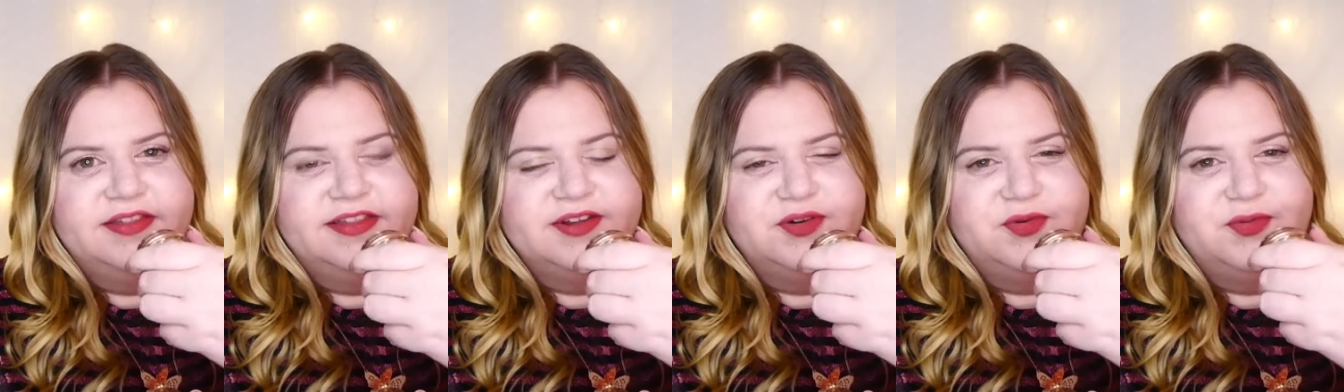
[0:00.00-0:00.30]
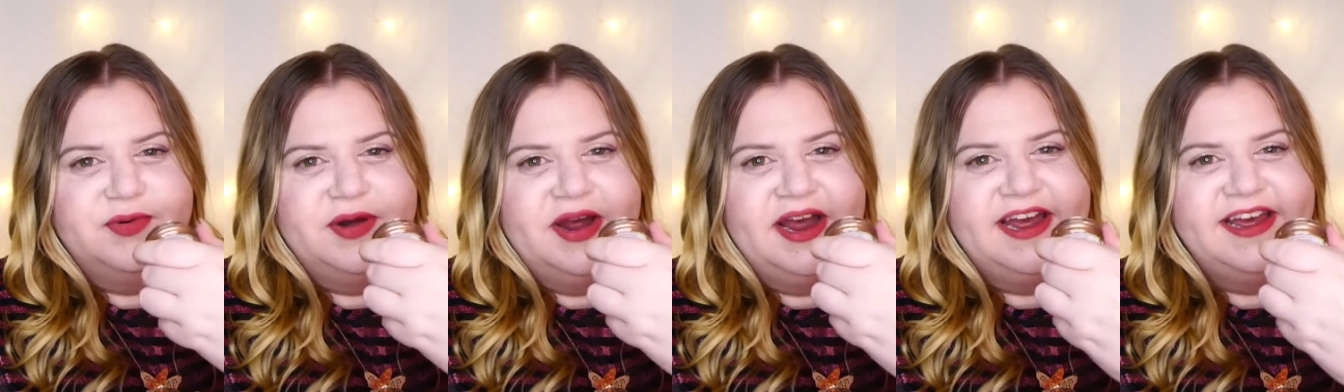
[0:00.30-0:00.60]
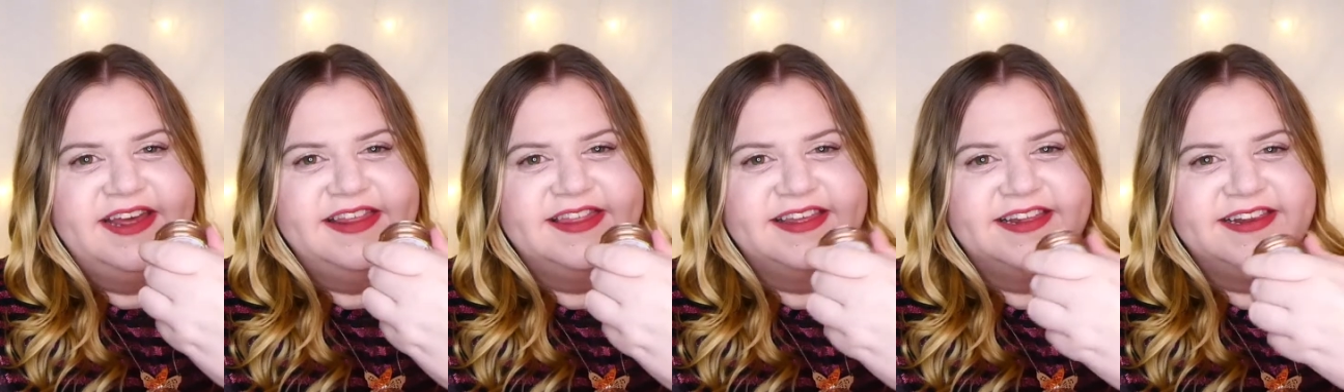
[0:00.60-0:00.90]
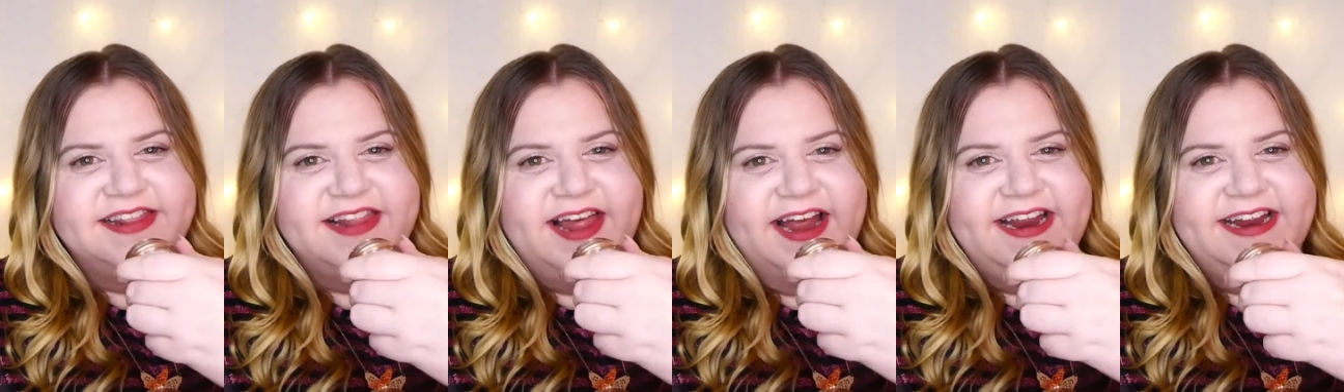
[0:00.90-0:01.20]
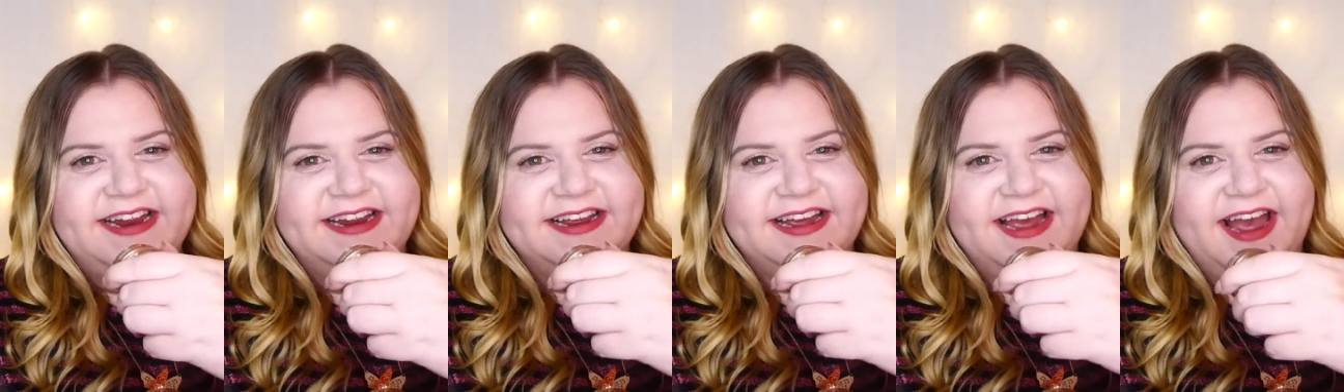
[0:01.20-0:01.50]
The way the
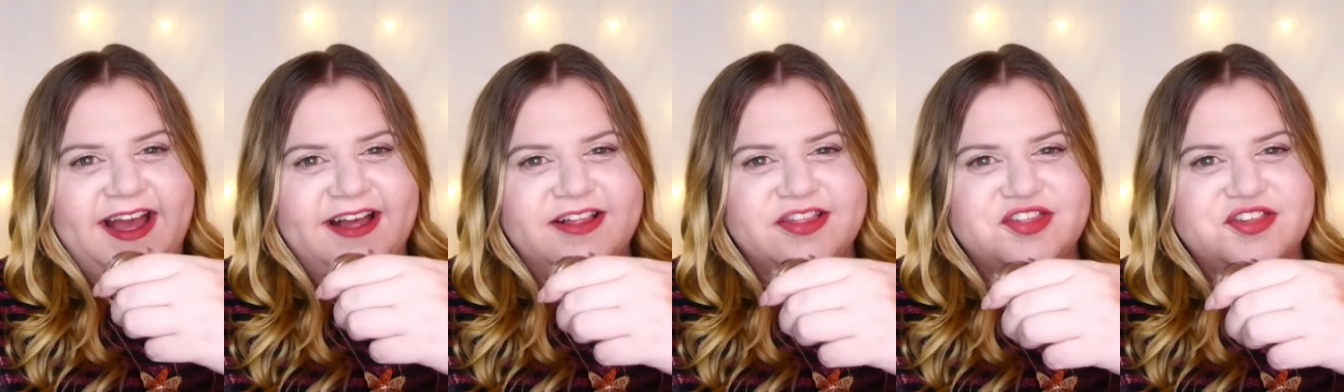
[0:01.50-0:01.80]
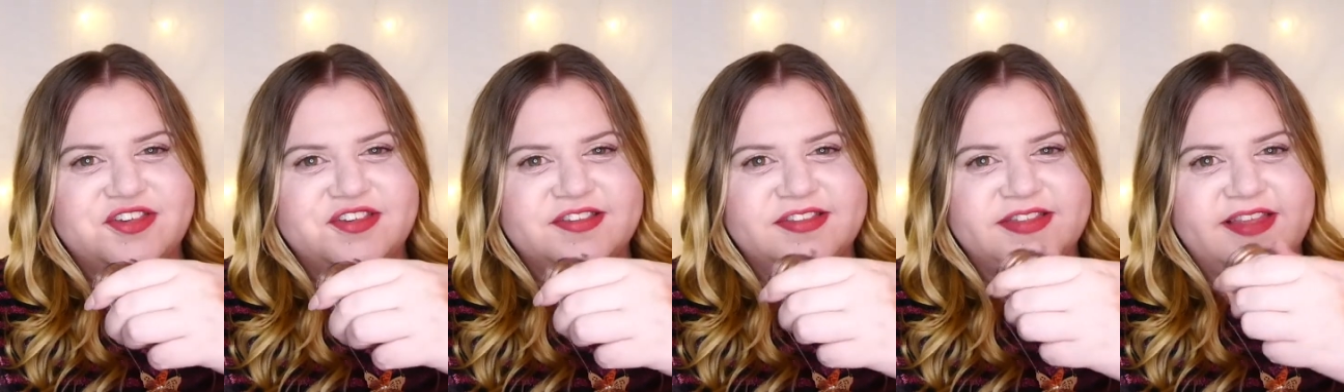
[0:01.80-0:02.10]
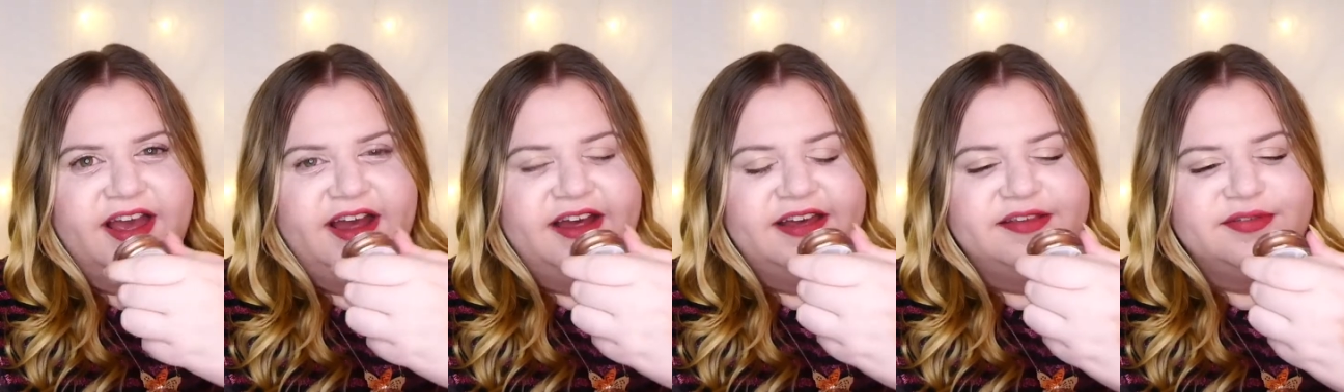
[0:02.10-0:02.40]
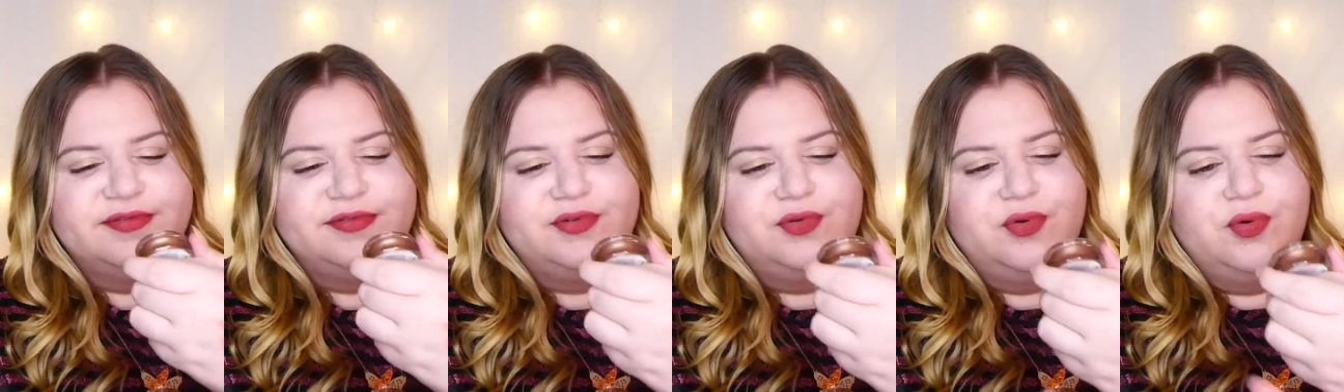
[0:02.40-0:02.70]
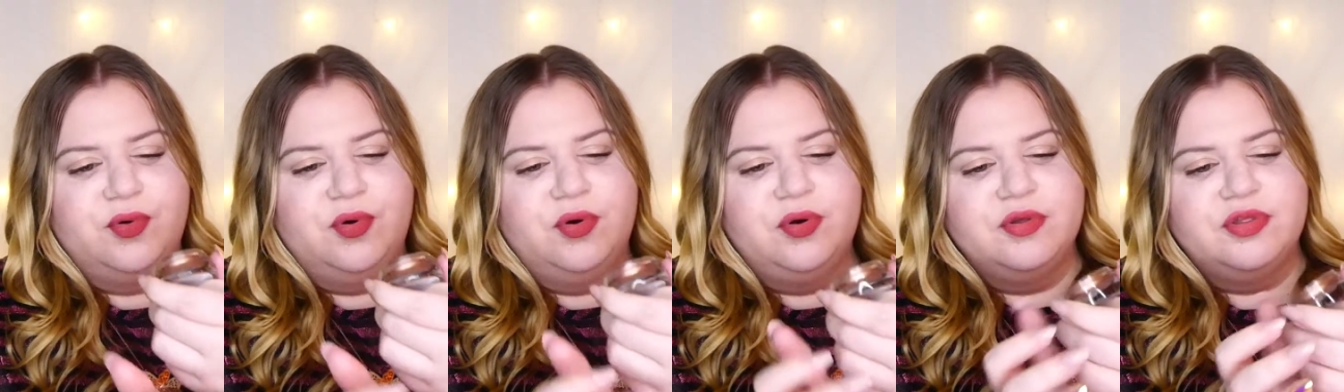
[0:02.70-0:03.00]
light catches that is
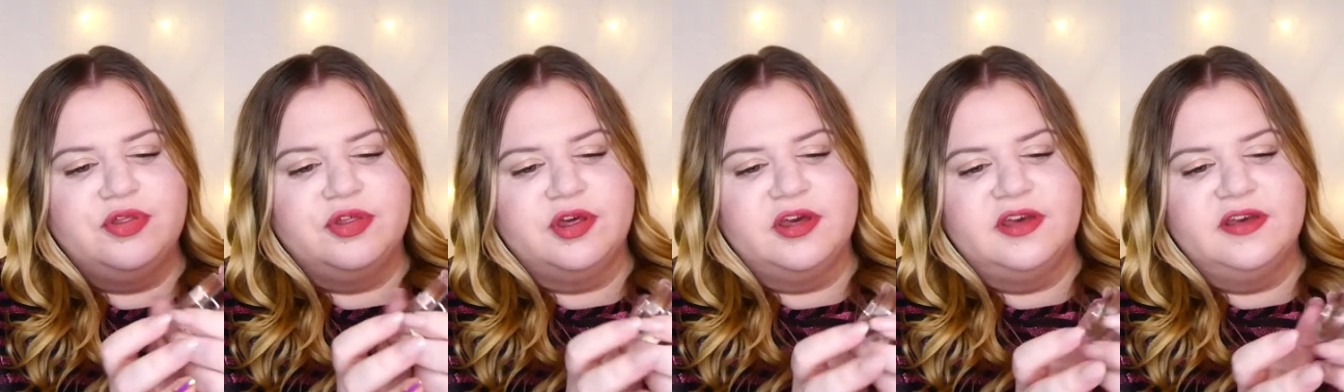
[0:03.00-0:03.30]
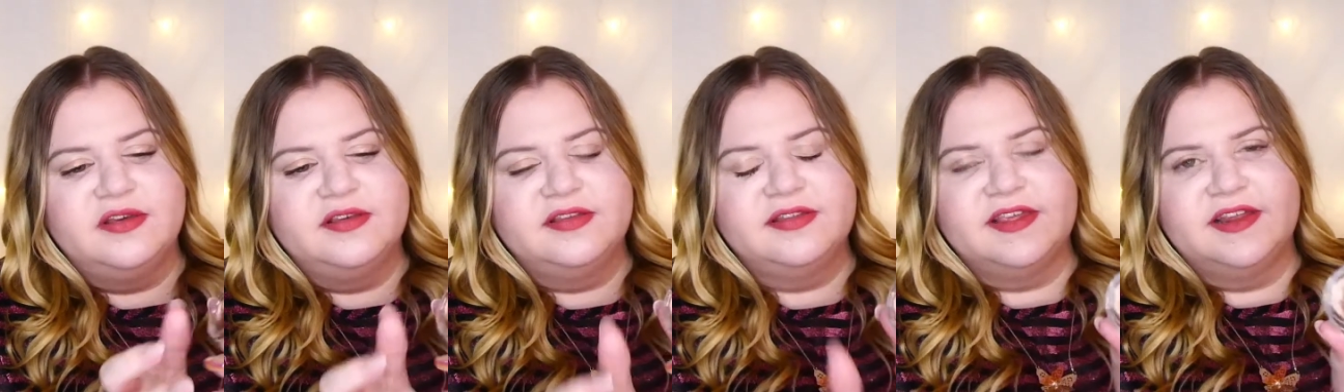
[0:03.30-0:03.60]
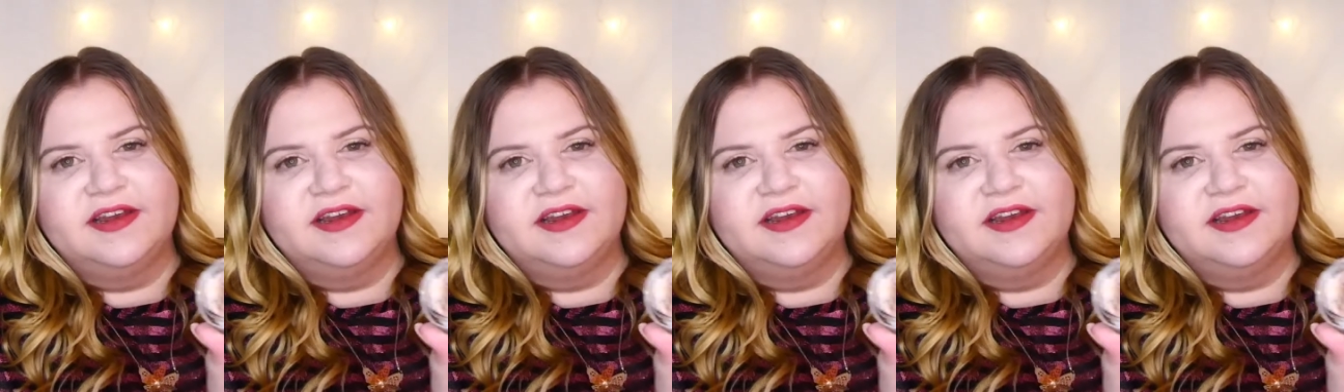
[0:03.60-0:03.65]
gorgeous,